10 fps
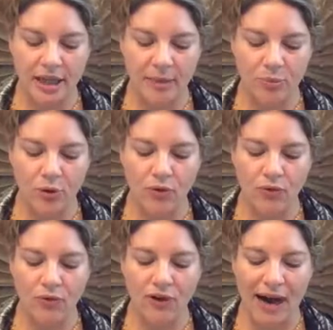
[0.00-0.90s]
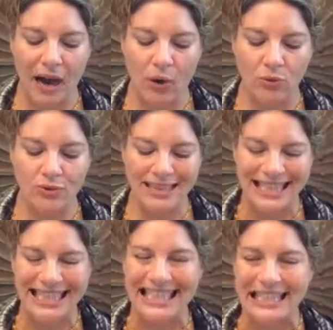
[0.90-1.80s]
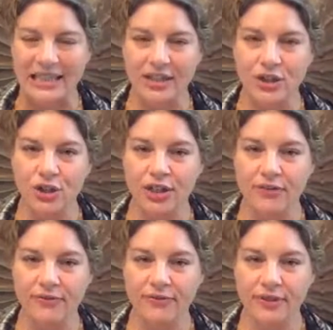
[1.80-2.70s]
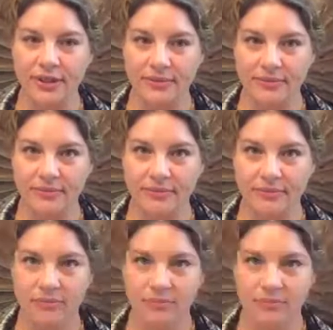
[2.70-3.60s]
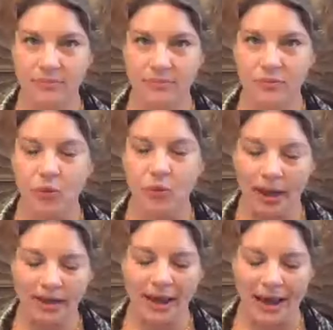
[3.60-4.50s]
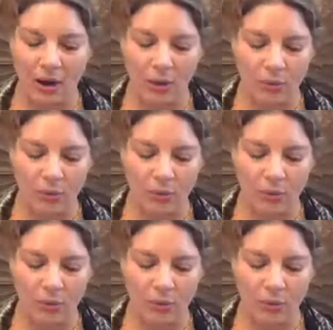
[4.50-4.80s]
a profound healing shift right now.